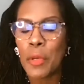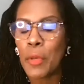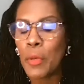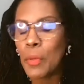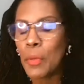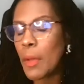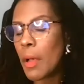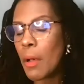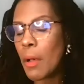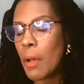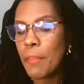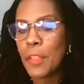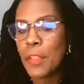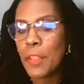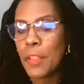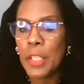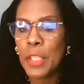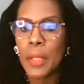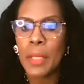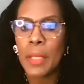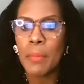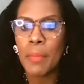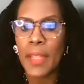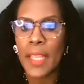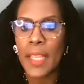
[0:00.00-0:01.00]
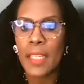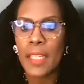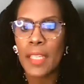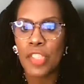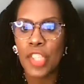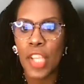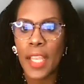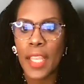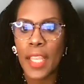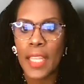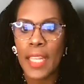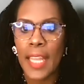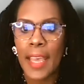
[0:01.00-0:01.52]
hopefully you can plan to
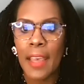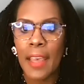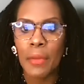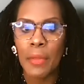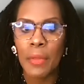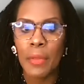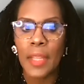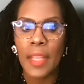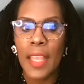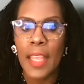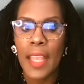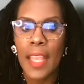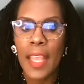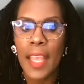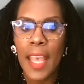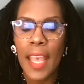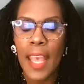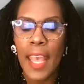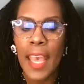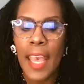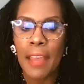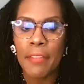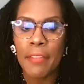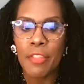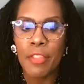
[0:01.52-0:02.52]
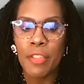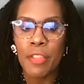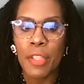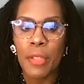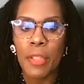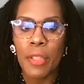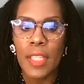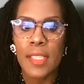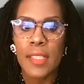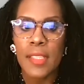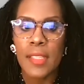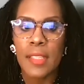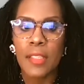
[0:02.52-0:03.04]
check it out after you
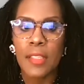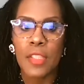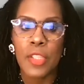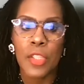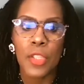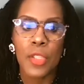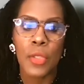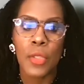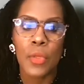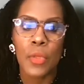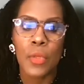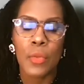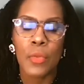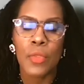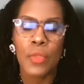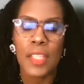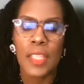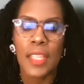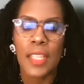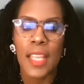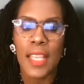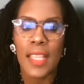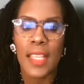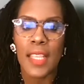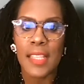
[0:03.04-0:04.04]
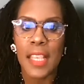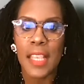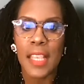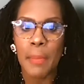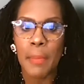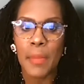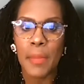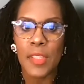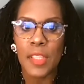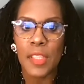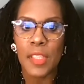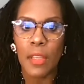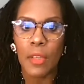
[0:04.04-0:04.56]
listen to today's
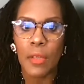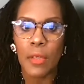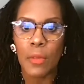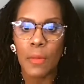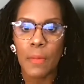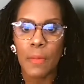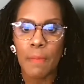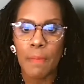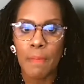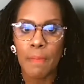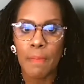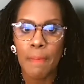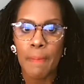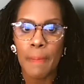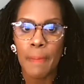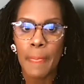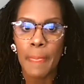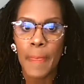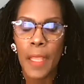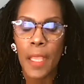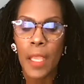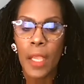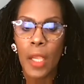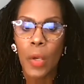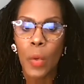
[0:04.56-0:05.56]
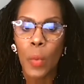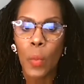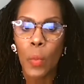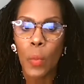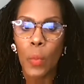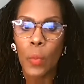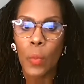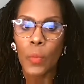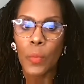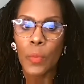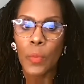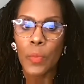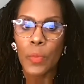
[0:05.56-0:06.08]
episode.
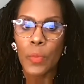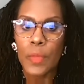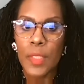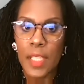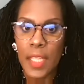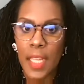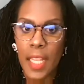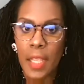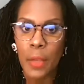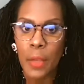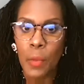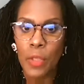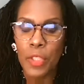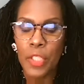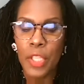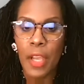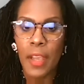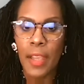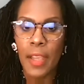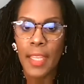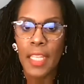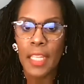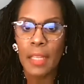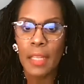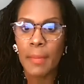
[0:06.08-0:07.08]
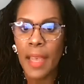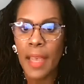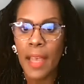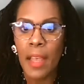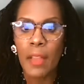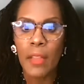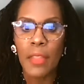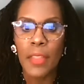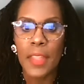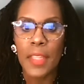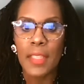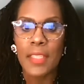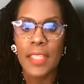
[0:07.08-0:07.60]
Today, we're talking
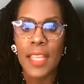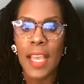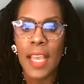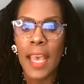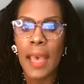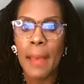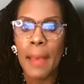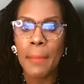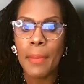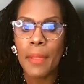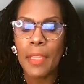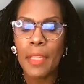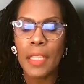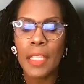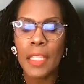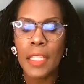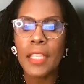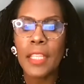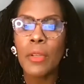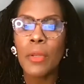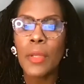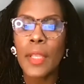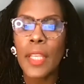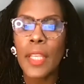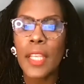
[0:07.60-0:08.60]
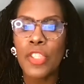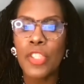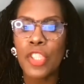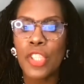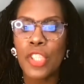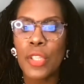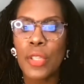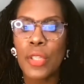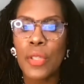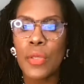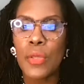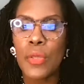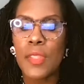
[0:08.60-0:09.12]
about the top legal
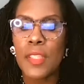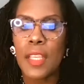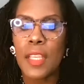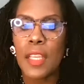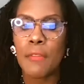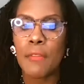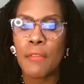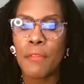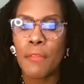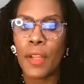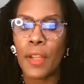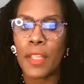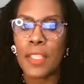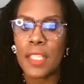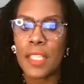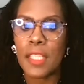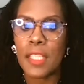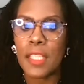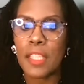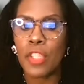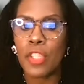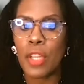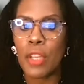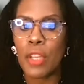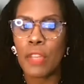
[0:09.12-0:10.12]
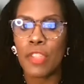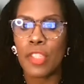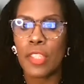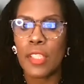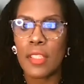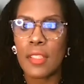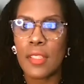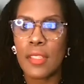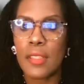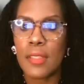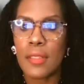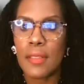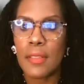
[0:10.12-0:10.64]
issues confronting churches.